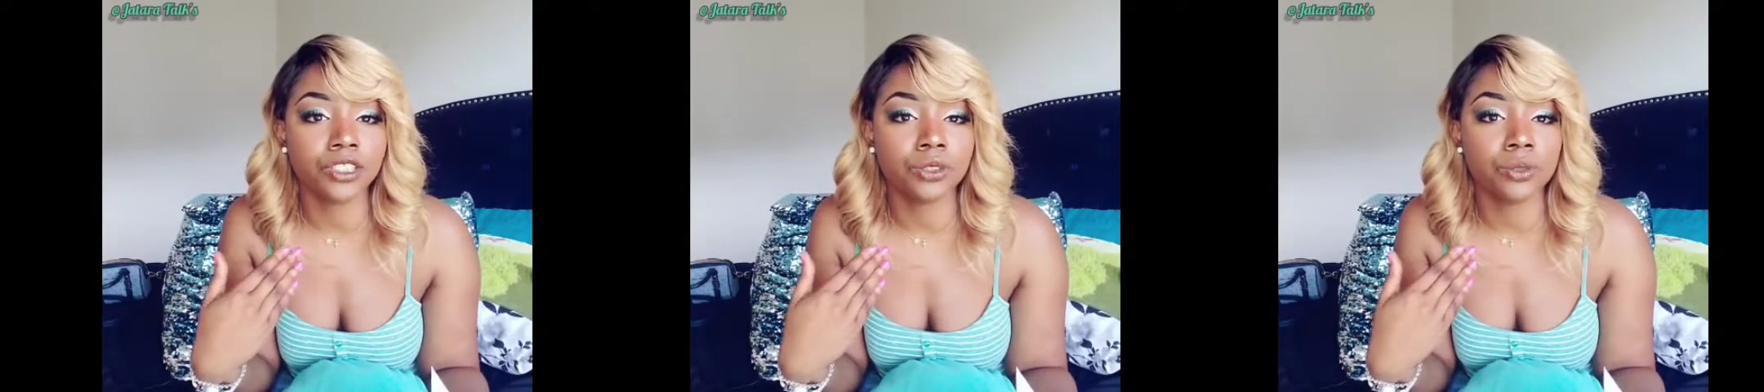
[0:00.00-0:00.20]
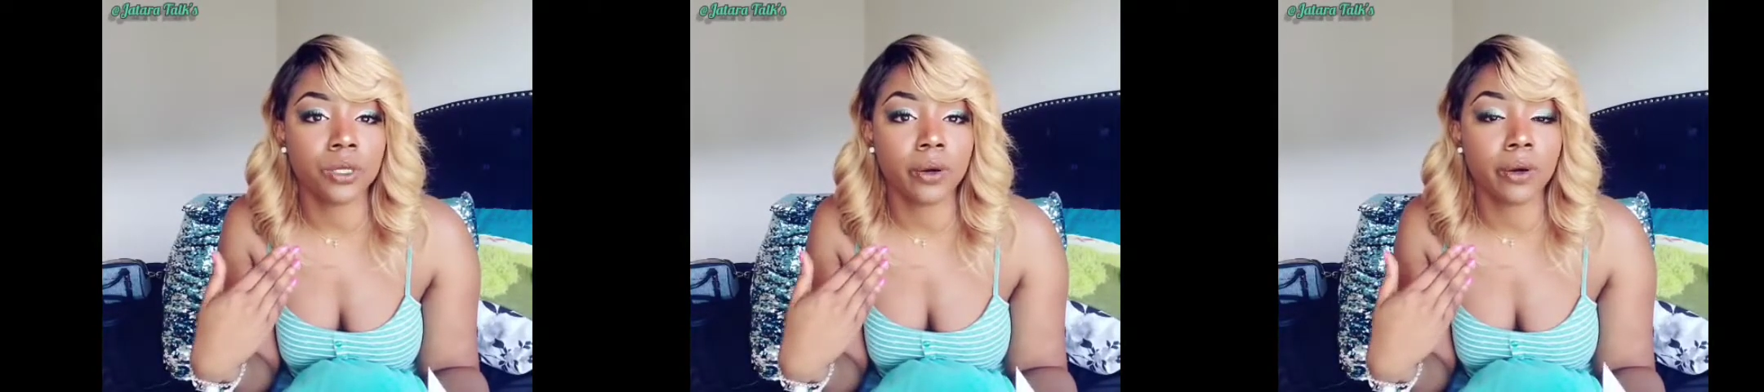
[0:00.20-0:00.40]

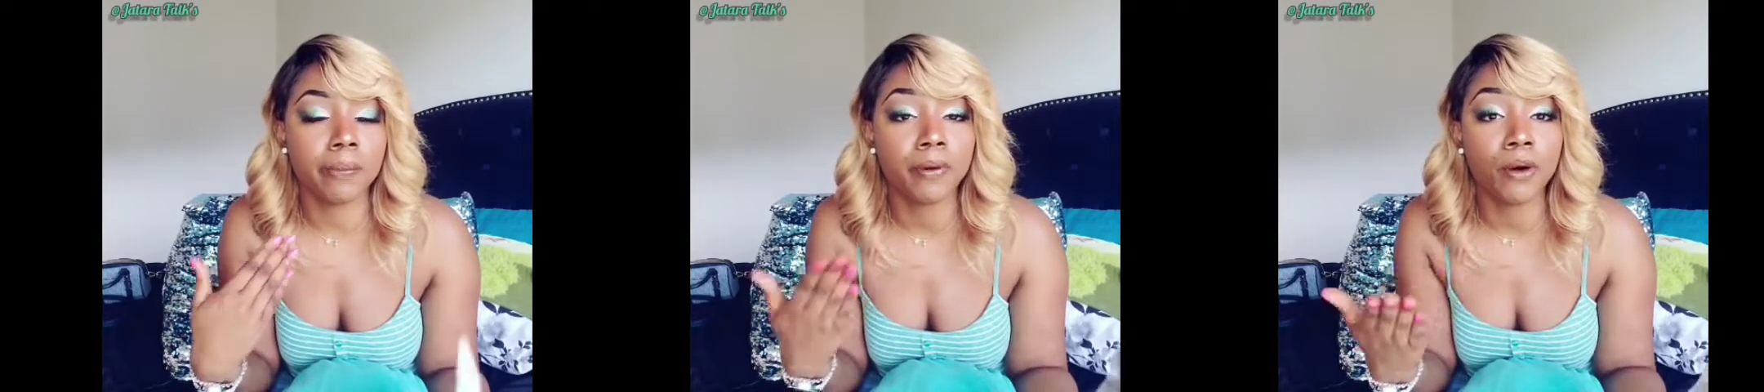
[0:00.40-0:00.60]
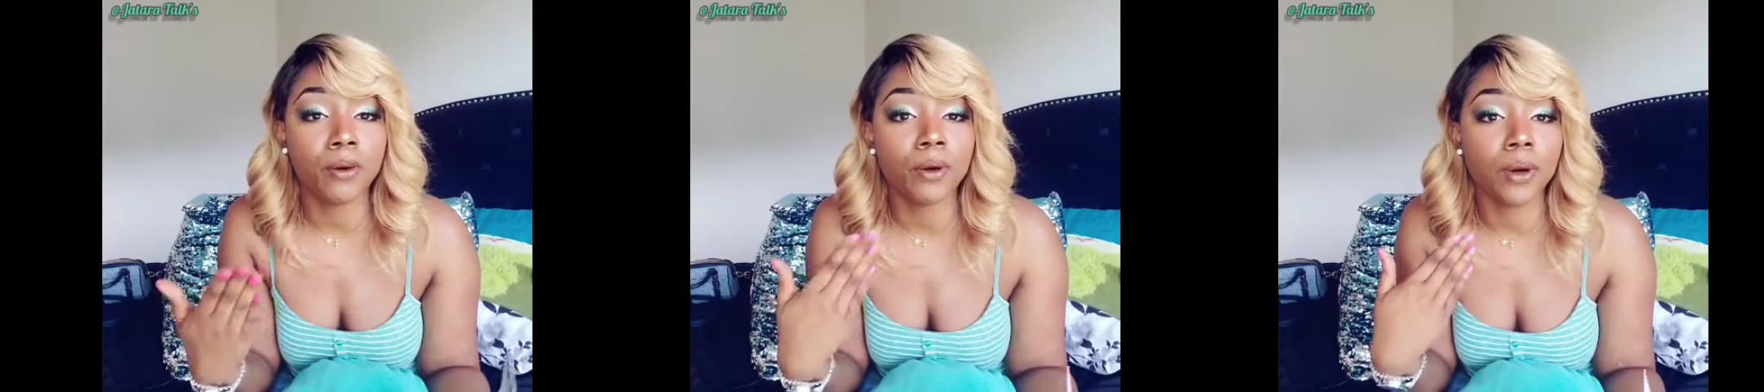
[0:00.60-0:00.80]
you know, a
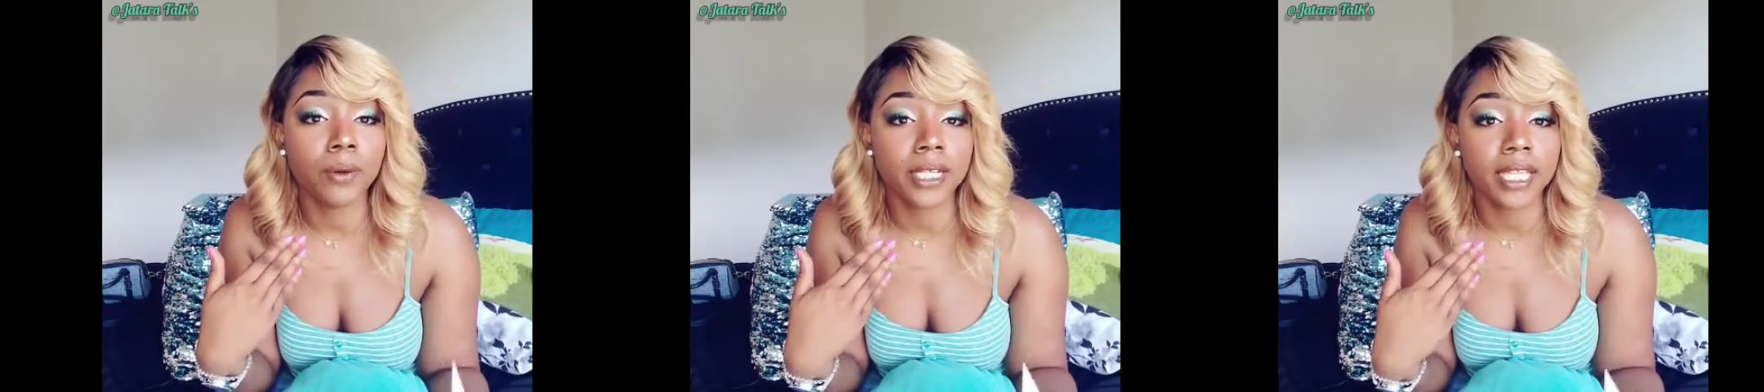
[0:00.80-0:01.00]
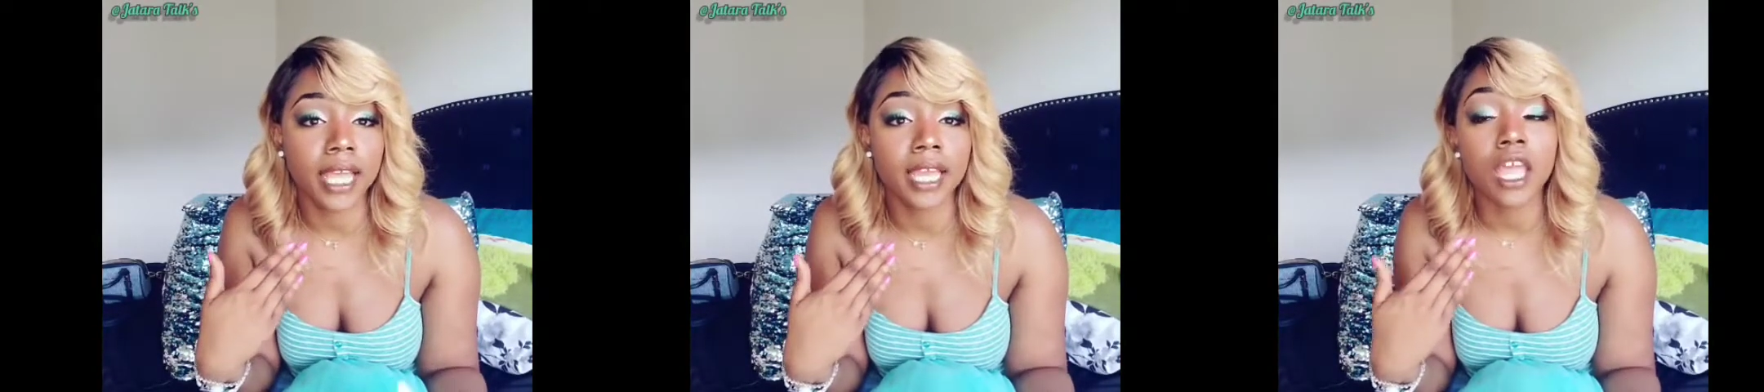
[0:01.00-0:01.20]
poll
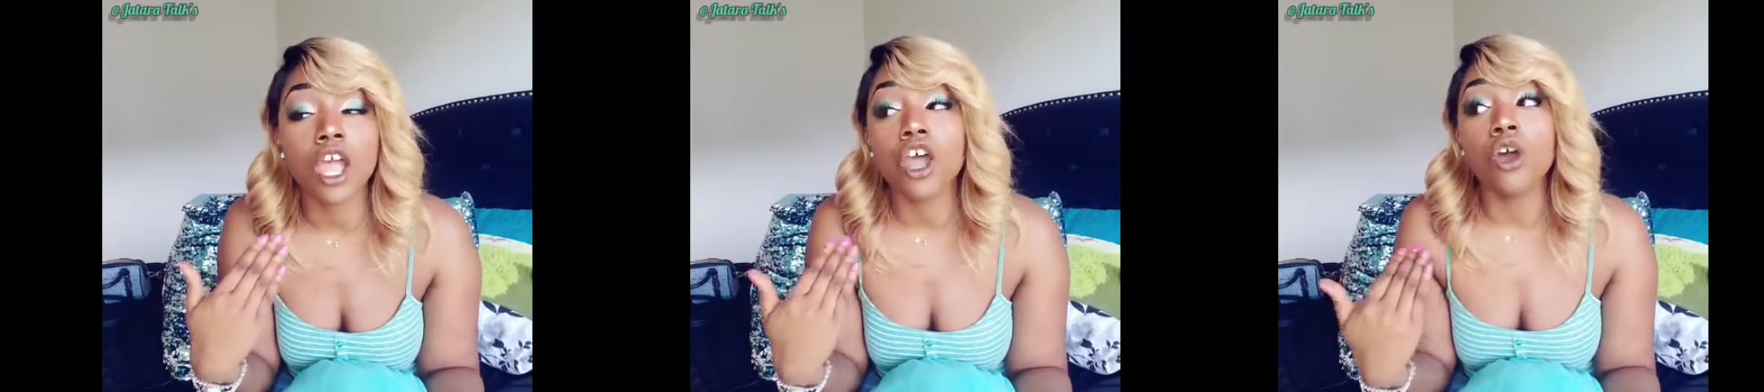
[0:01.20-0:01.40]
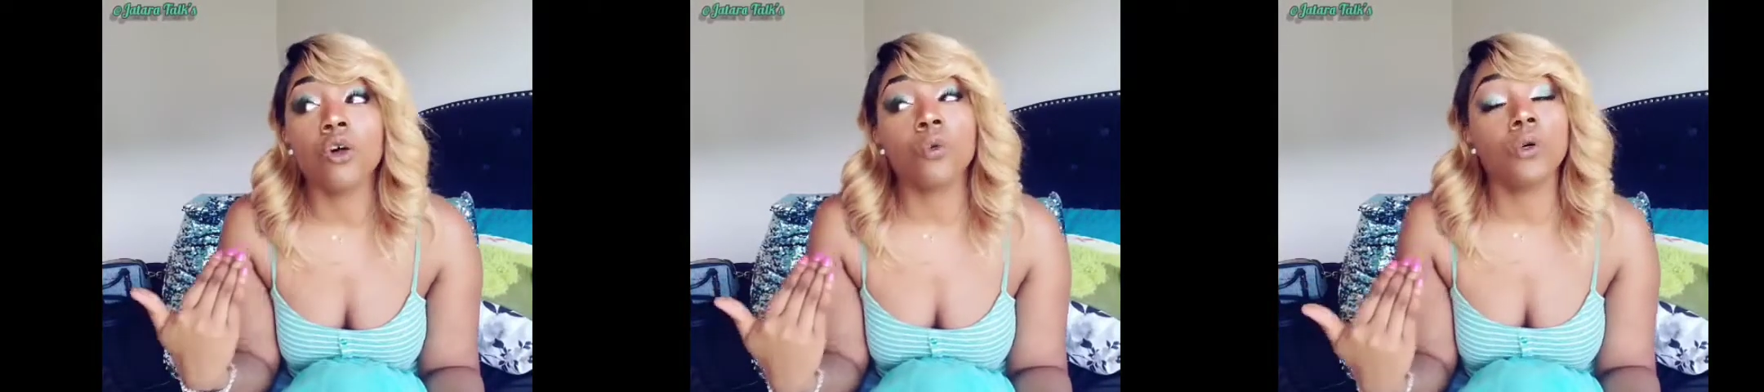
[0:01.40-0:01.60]
going like,
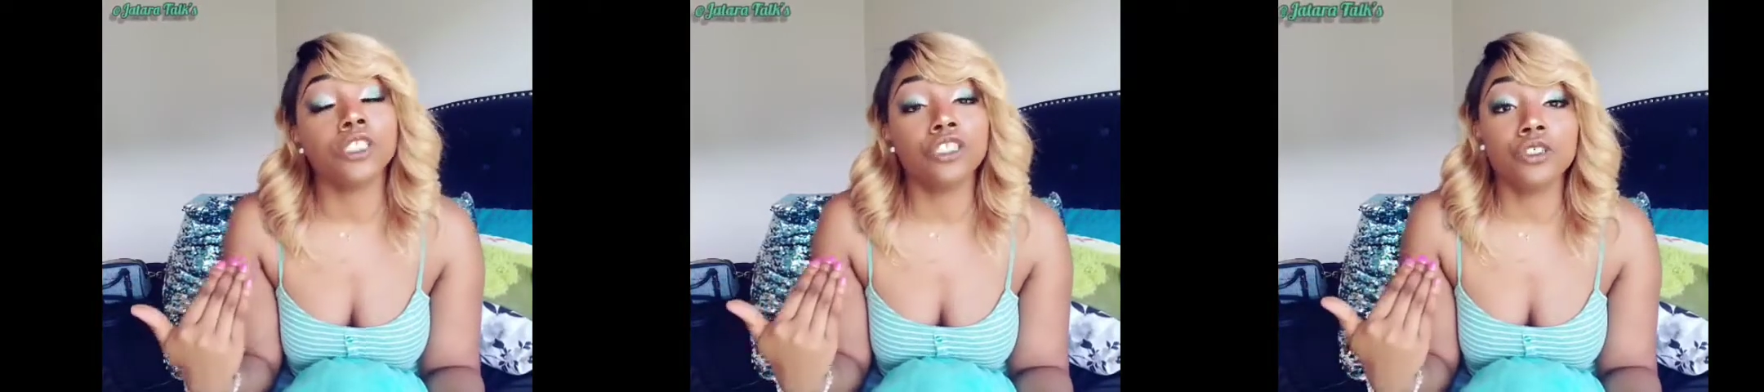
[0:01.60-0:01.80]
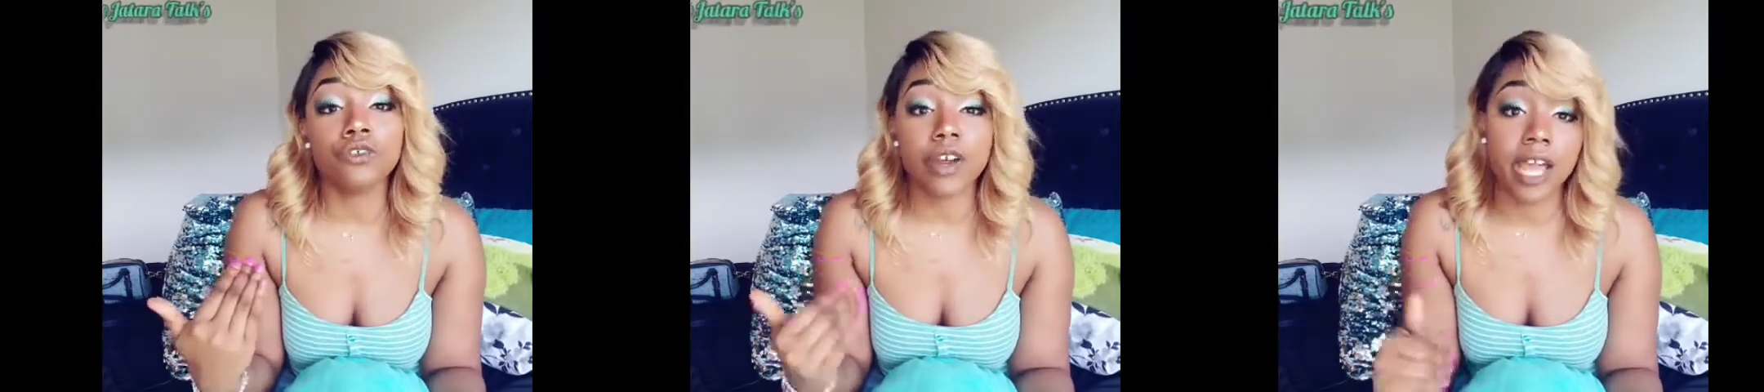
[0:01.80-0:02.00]
what
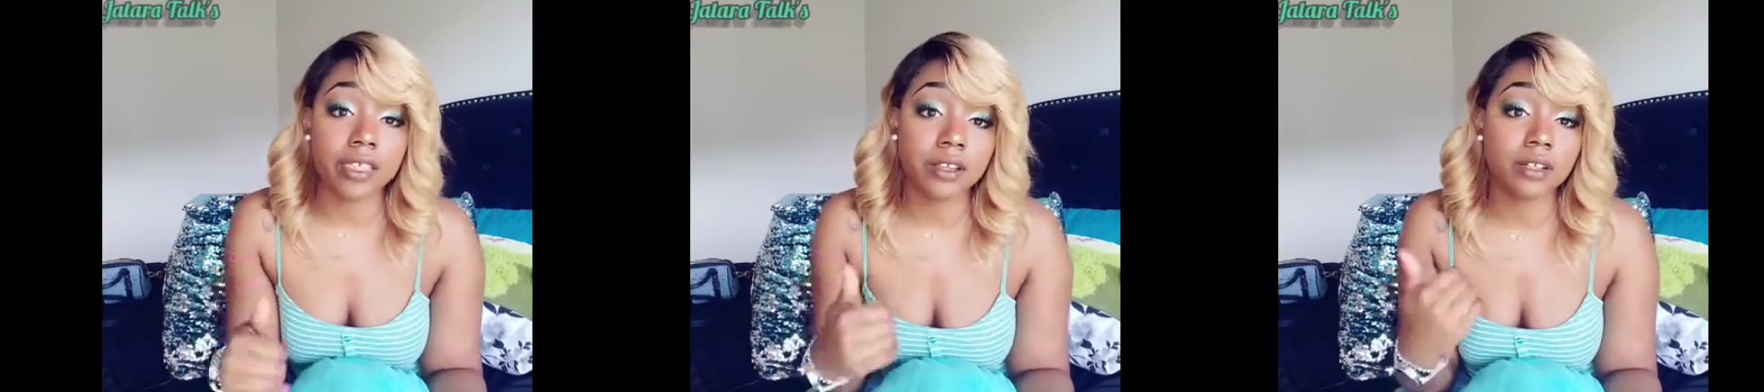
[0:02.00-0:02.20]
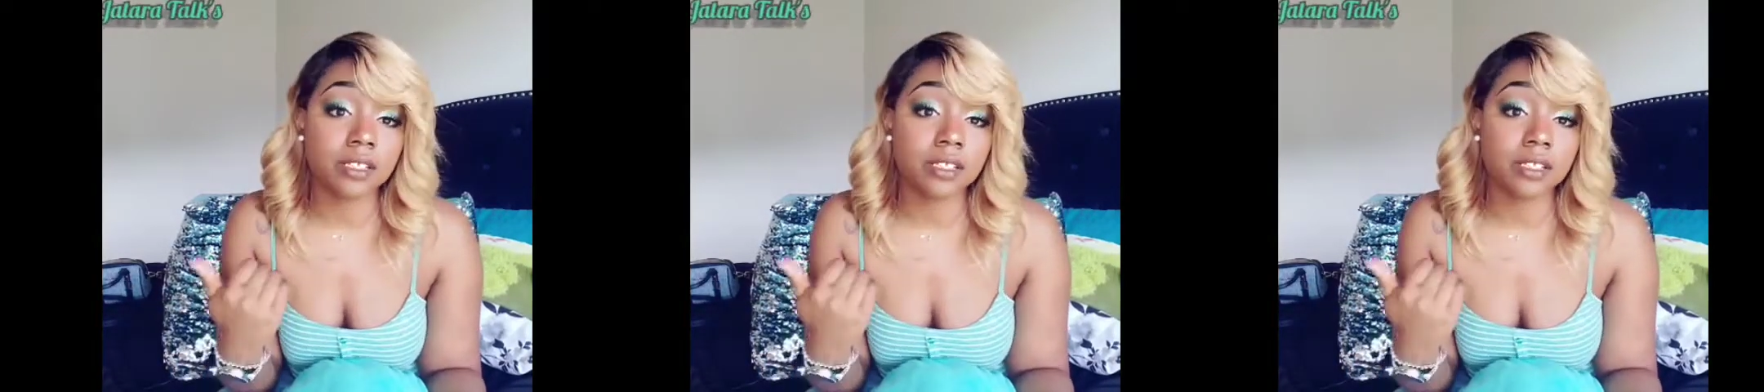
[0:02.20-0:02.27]
do you rather?